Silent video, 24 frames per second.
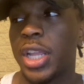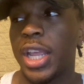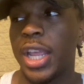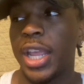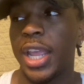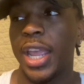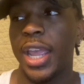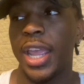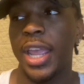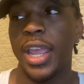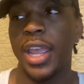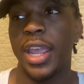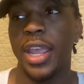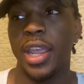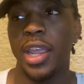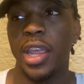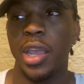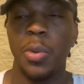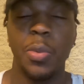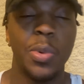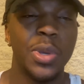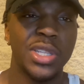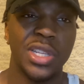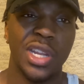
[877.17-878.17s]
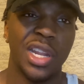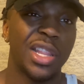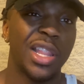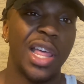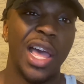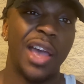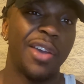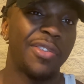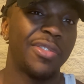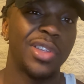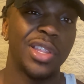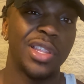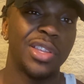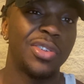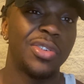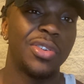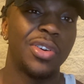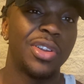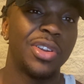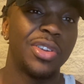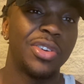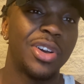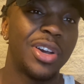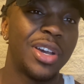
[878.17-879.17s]
And it wasn't a lot really going
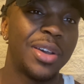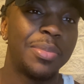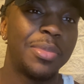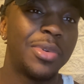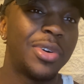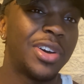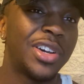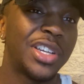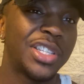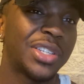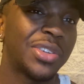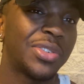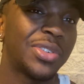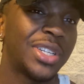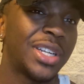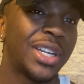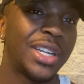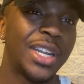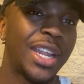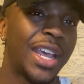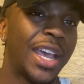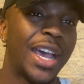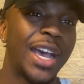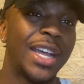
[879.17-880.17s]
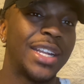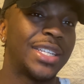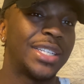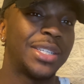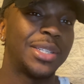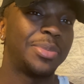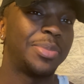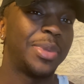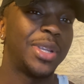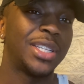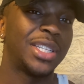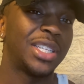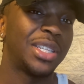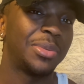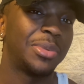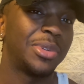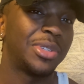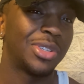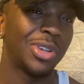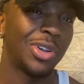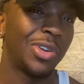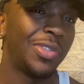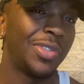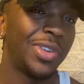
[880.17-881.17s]
on, more so that I just basically was
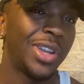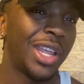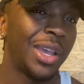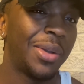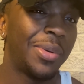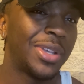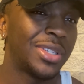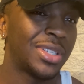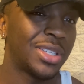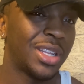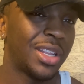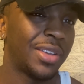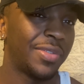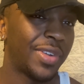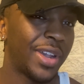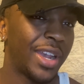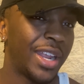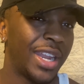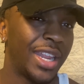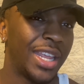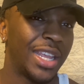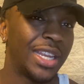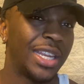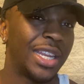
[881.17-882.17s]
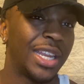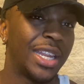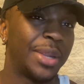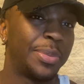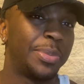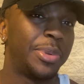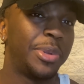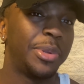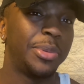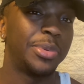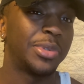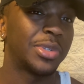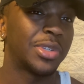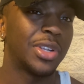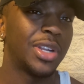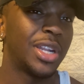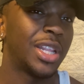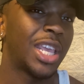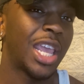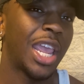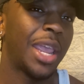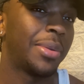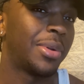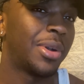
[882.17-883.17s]
over there, wasn't invited, and their people could have
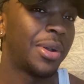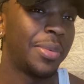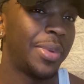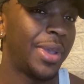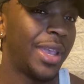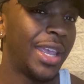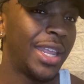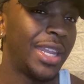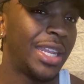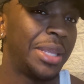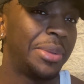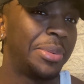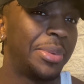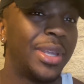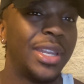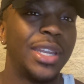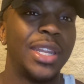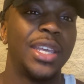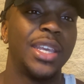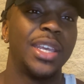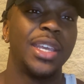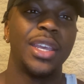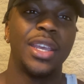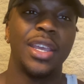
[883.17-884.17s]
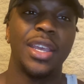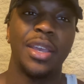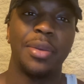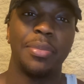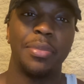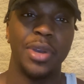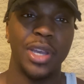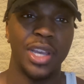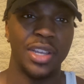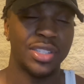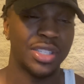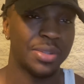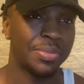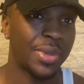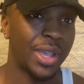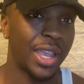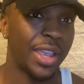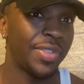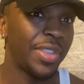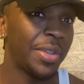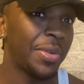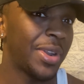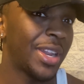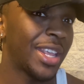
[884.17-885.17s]
came home at any minute. But if they
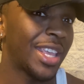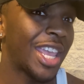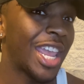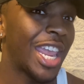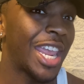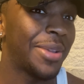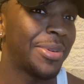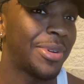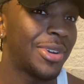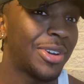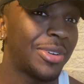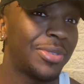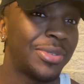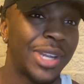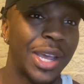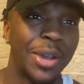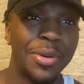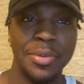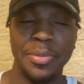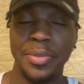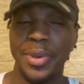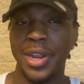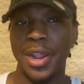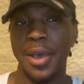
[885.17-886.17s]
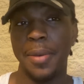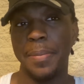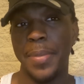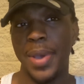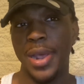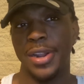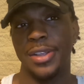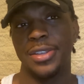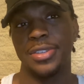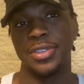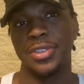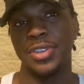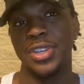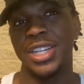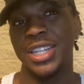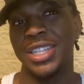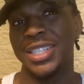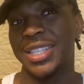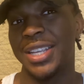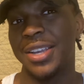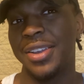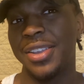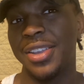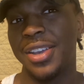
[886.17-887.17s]
would have came home, that would have been a better story to
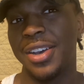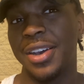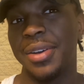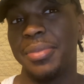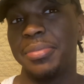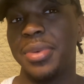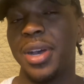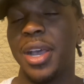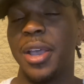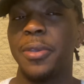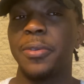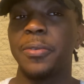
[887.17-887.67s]
tell y'all. But